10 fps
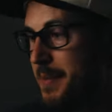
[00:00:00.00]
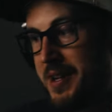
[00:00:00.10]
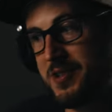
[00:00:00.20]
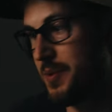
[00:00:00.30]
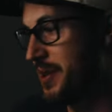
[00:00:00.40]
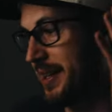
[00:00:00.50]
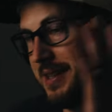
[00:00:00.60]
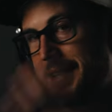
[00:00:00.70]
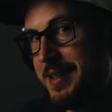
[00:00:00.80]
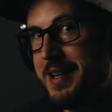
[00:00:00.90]
mixed with like
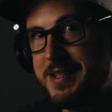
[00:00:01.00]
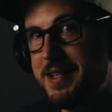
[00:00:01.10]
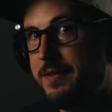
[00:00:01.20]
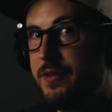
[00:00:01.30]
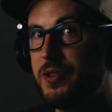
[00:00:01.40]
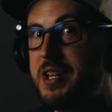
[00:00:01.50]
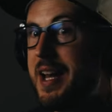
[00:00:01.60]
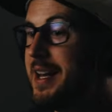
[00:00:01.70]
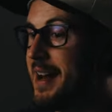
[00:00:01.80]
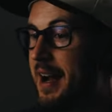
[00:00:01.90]
the intensity of Evil
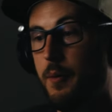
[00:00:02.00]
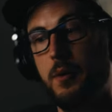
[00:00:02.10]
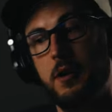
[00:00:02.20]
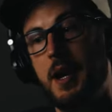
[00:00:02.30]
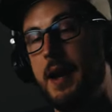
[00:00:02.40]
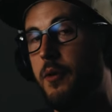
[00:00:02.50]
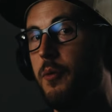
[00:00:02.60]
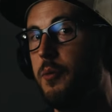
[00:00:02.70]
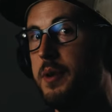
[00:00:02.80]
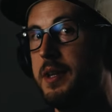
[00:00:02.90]
Dead, we could have
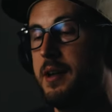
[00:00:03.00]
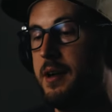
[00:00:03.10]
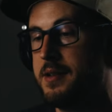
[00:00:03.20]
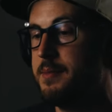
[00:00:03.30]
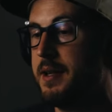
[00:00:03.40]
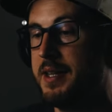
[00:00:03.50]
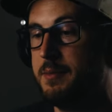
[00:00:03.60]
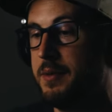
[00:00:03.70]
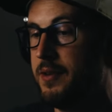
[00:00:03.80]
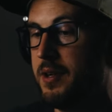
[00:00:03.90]
a really awesome
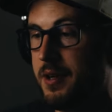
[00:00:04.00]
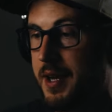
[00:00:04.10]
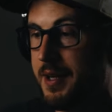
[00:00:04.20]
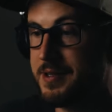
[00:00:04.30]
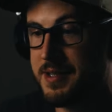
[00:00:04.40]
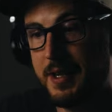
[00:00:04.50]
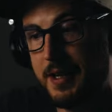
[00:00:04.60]
alien movie on our hands.